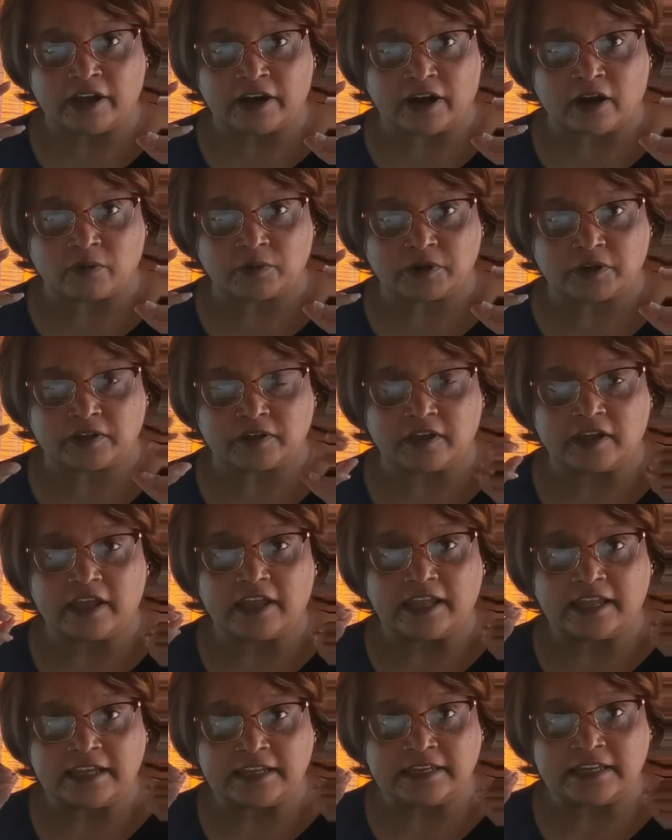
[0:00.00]
around it,
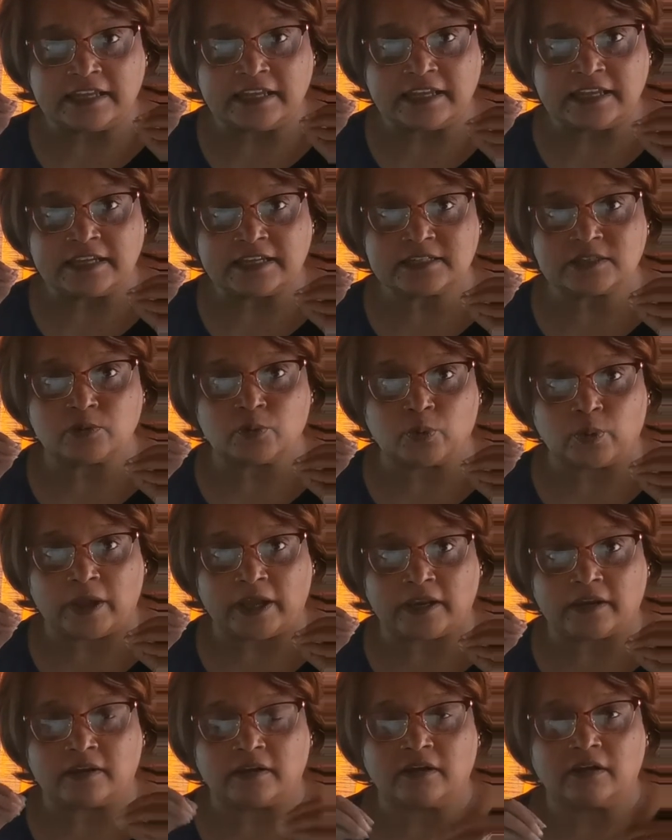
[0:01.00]
it is
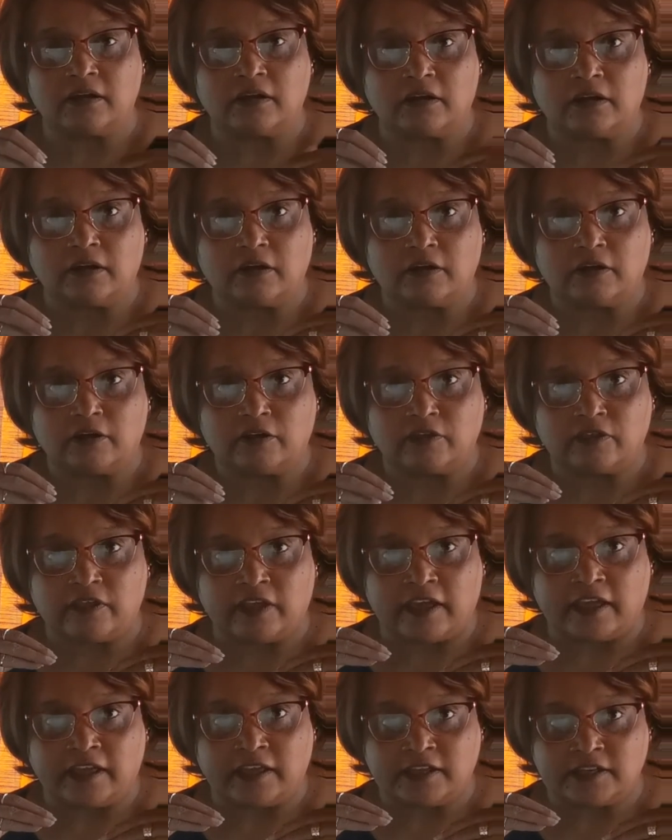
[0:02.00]
when
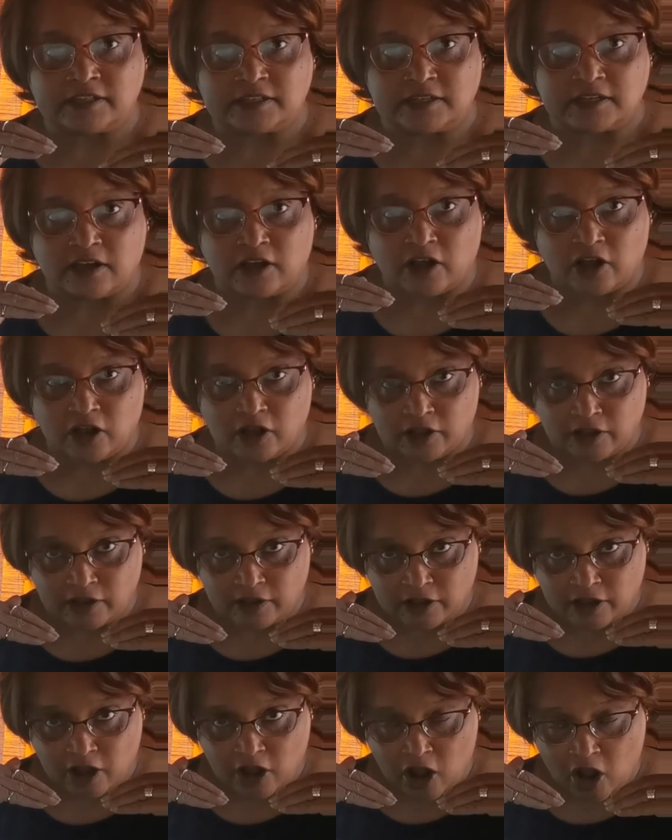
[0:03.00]
there is
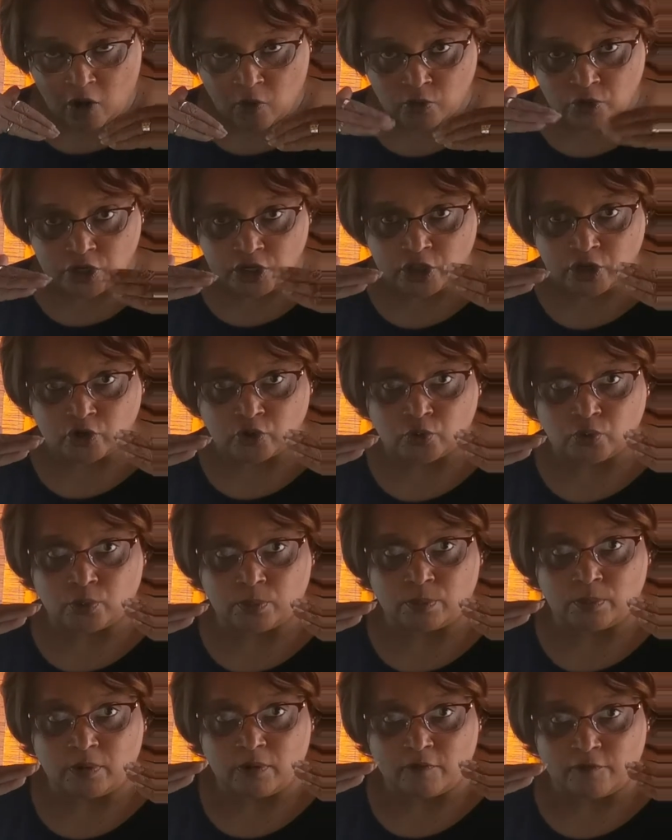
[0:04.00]
only
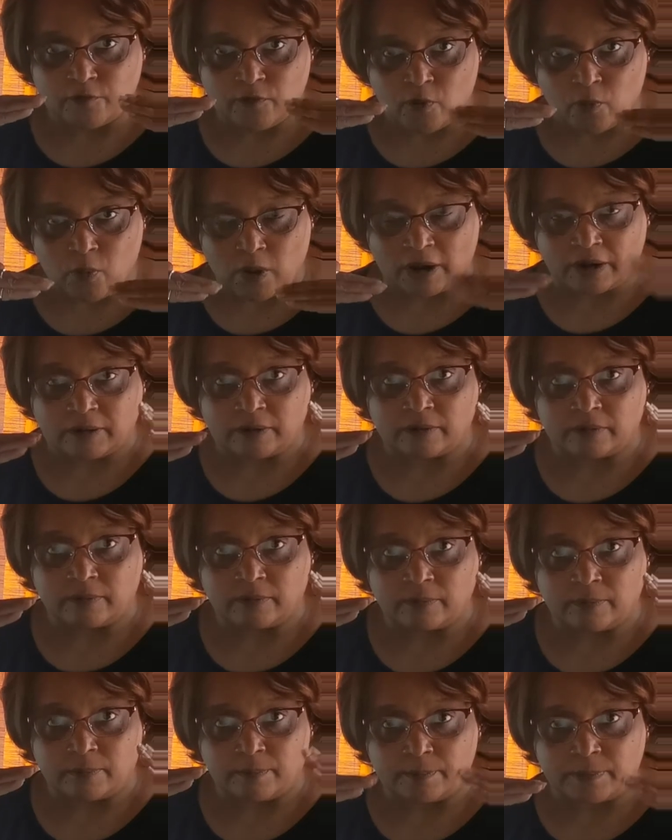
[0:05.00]
room for one
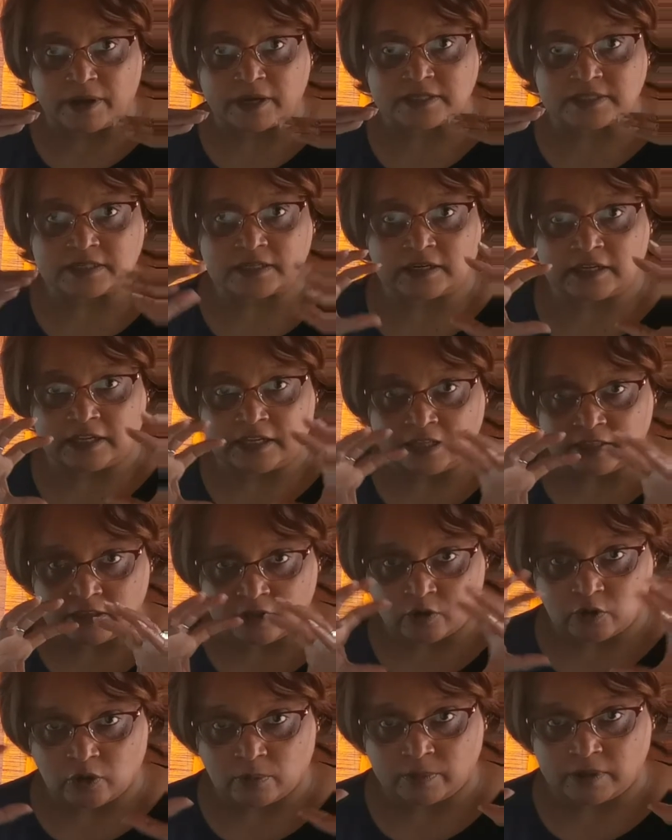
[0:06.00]
person in
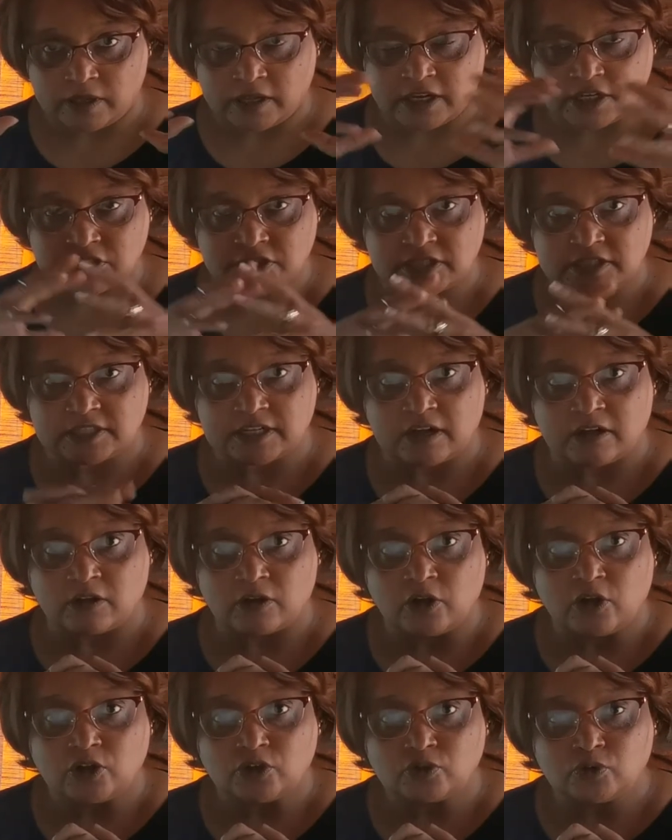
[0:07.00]
the communication style
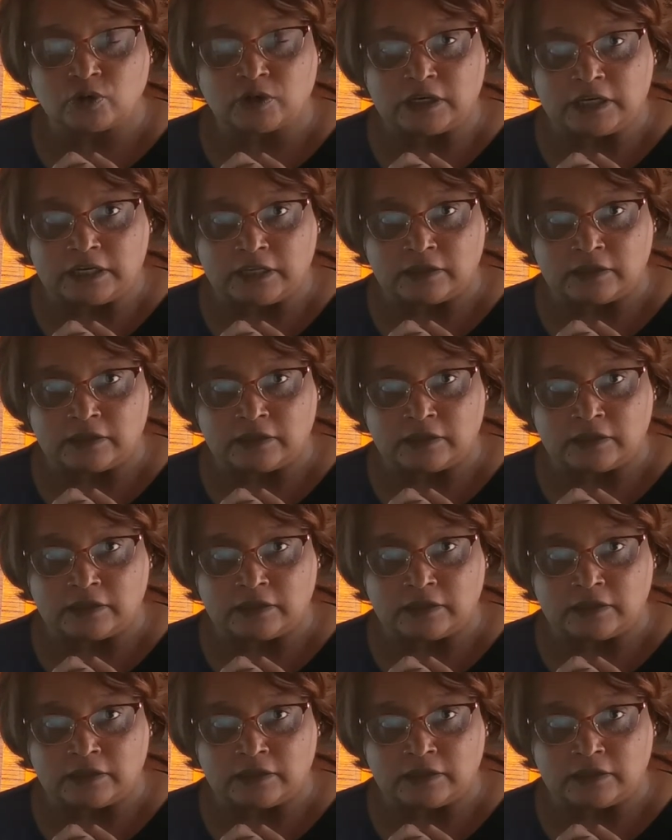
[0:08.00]
to